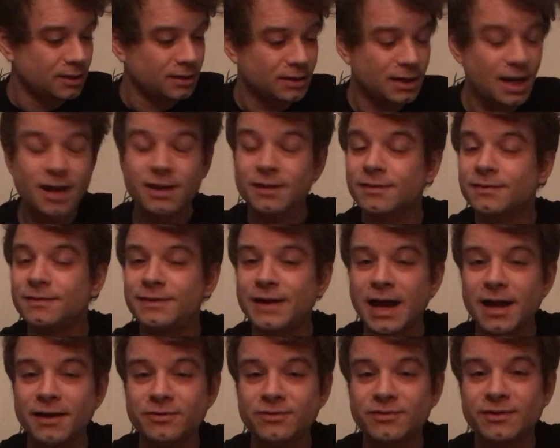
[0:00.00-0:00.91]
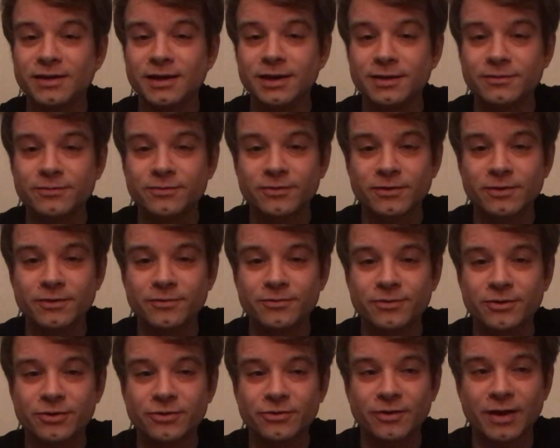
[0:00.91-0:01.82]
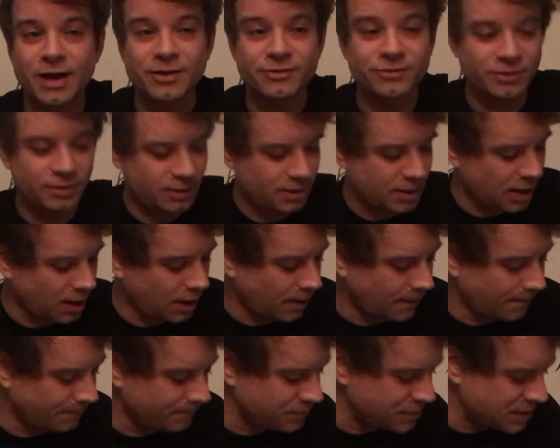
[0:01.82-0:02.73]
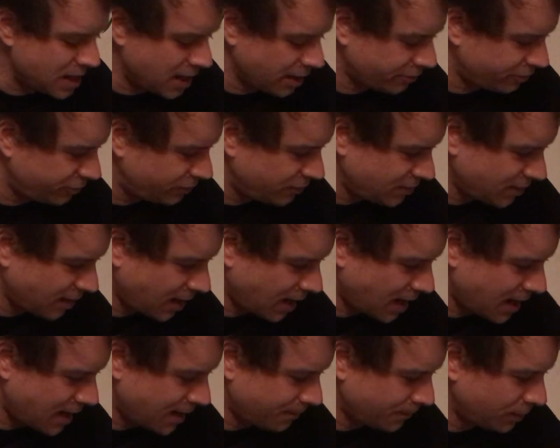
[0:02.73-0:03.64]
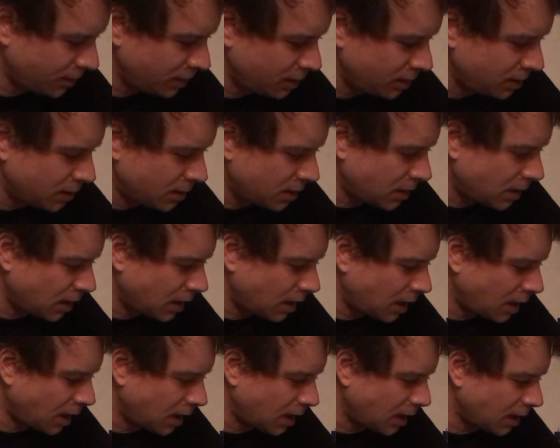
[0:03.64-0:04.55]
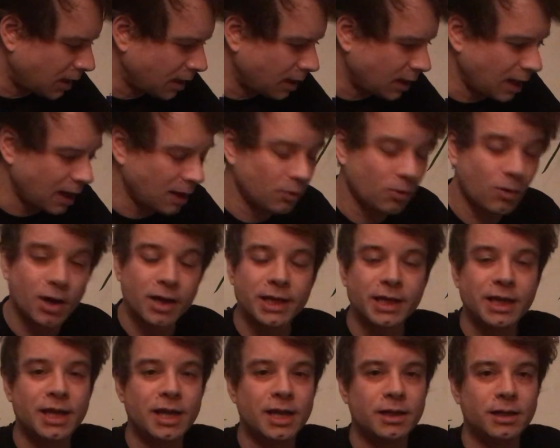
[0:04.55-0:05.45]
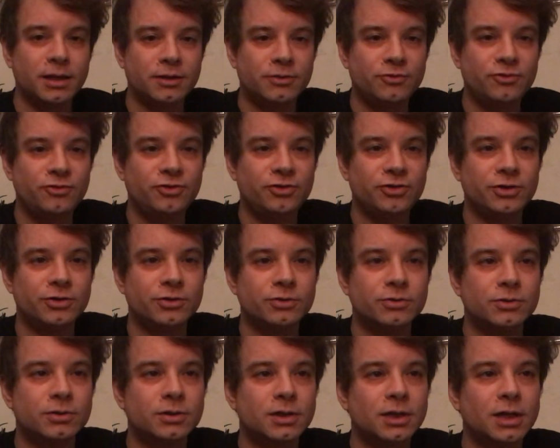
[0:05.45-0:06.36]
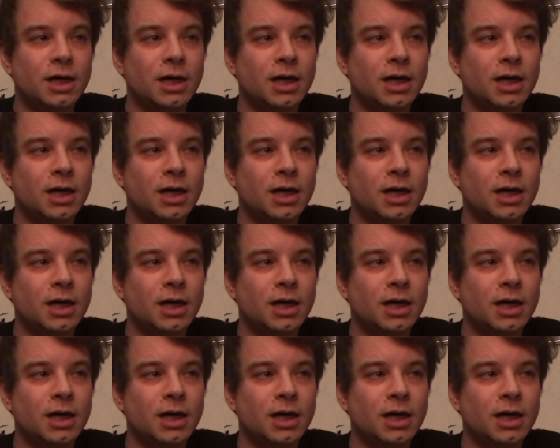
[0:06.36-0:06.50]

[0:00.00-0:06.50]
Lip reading: Yeah, that's it for the first lesson. Next time, I want to get into